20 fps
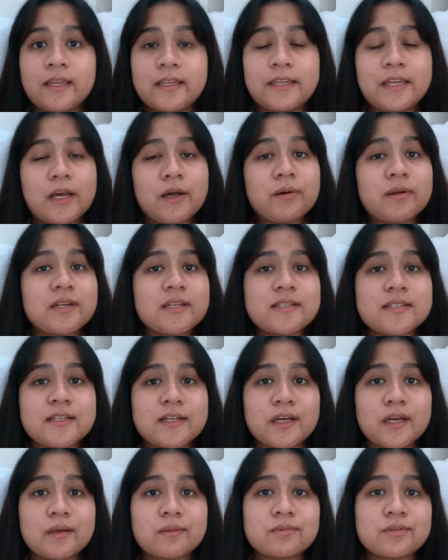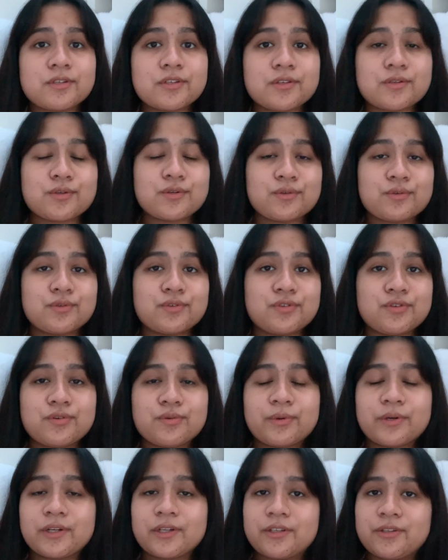Now it is time to do
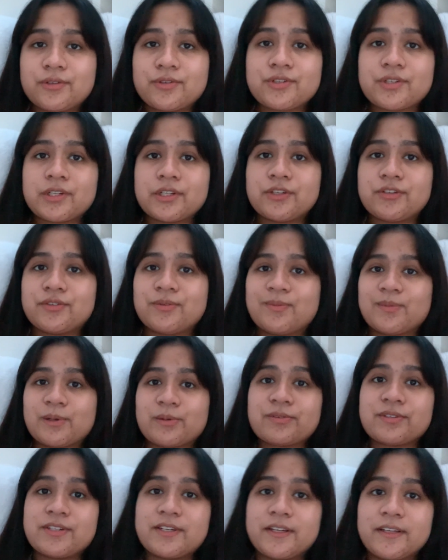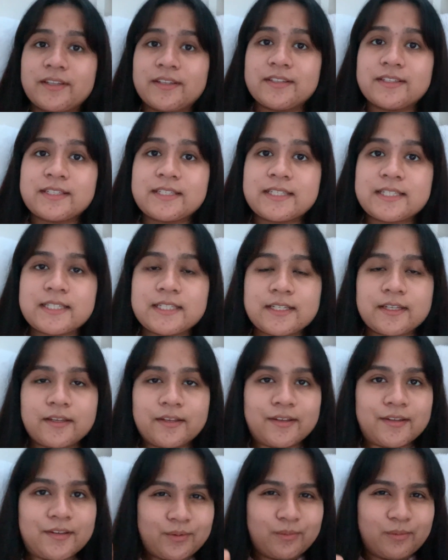what I usually do most days.
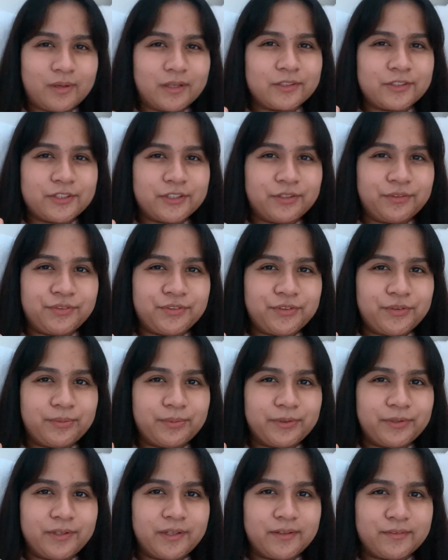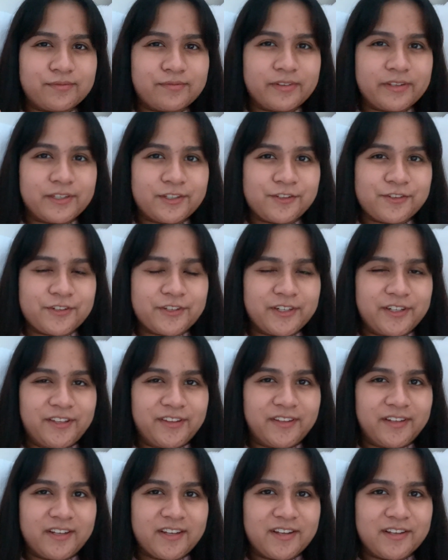Watch YouTube or Netflix or
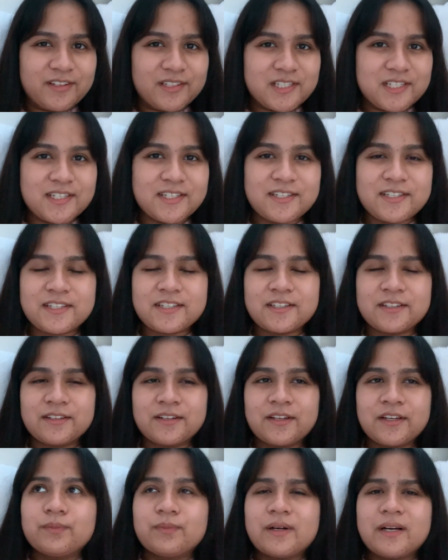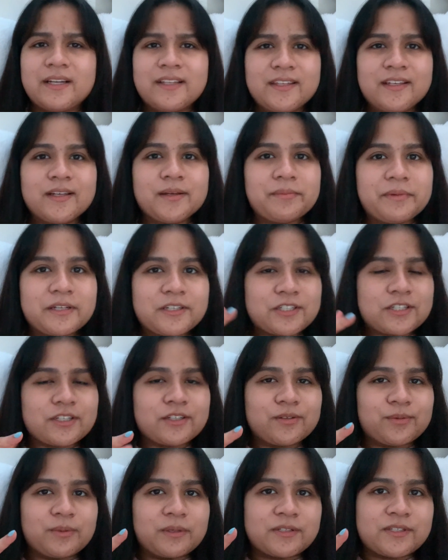anything else. I think I'm actually
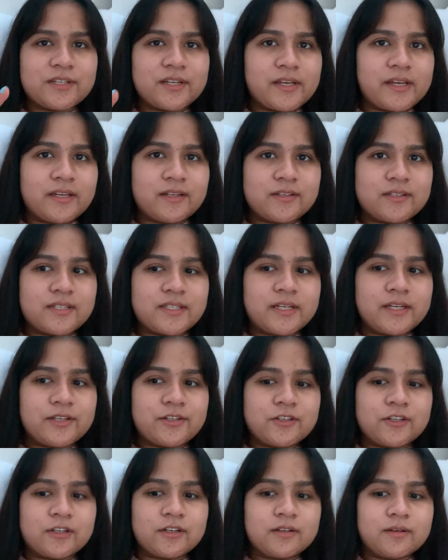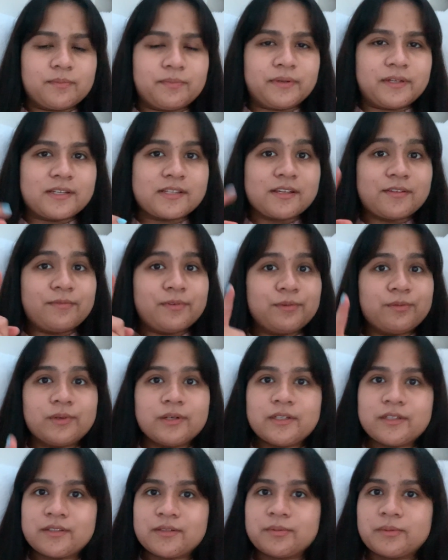going to watch Anastasia because I've been
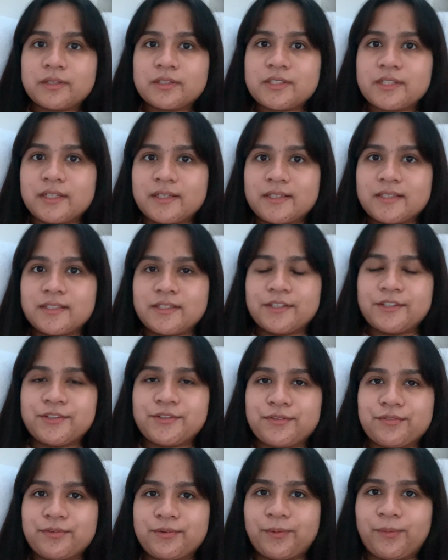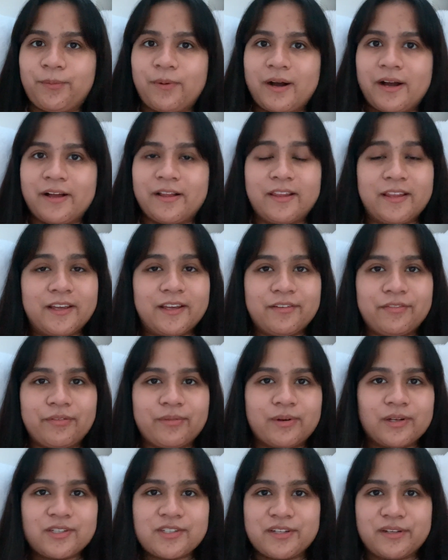wanting to watch Anastasia for a while. I haven't
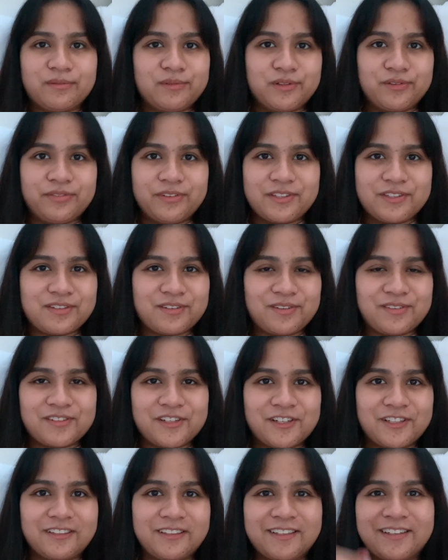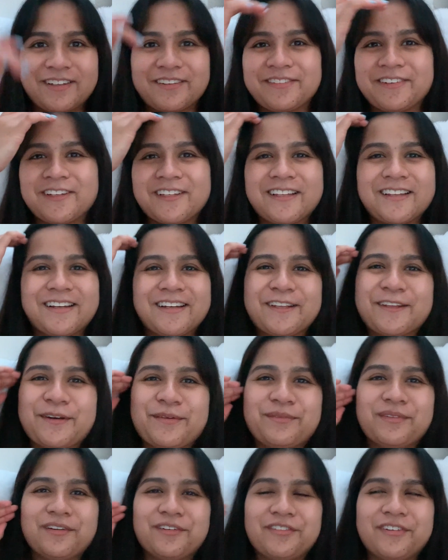watched that movie in so long and I really like
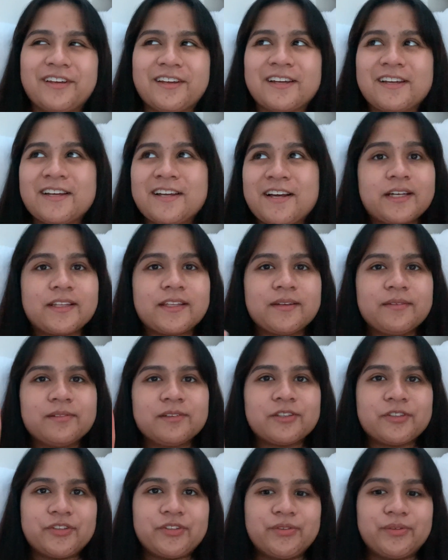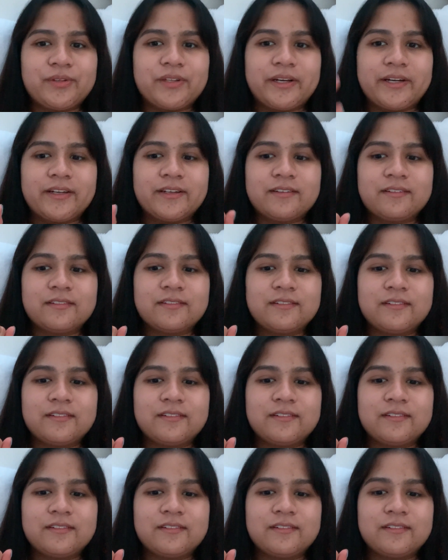that movie. I think I'm going to do that